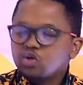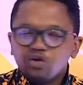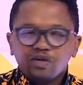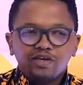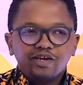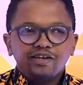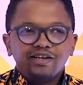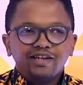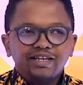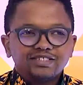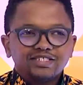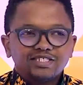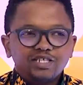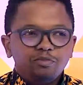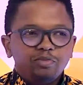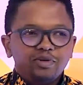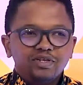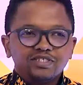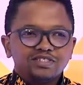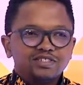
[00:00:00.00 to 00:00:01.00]
You can
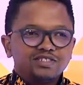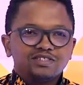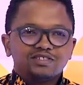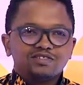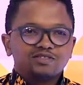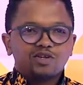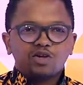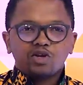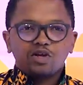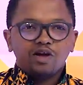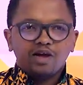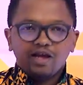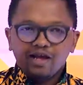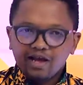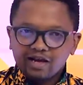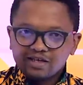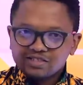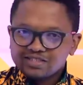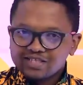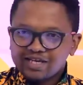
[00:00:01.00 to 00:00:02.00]
simply just
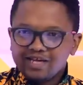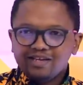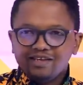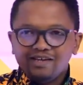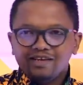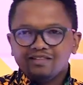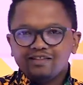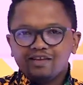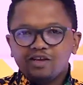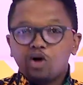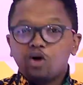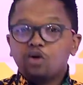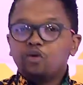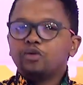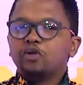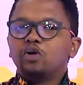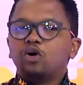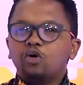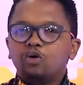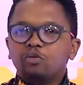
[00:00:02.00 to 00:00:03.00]
study and then
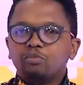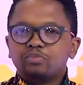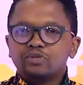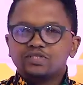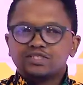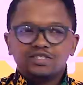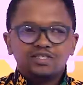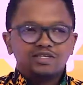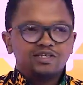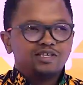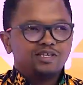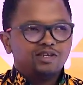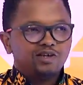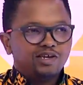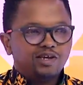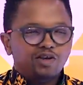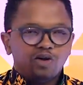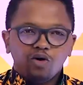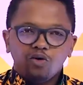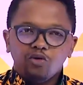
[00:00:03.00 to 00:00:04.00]
own your own boutique. You
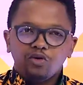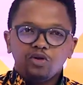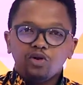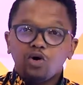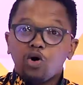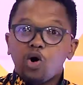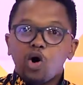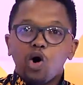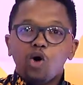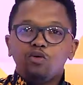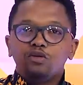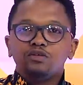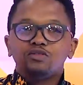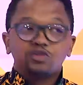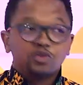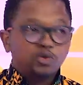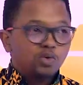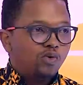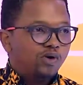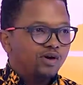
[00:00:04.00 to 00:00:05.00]
can own your own
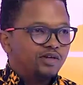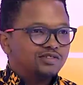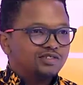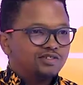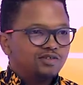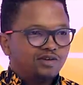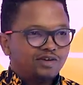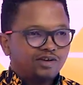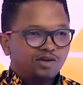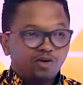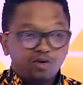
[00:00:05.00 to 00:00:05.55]
Truworths. You can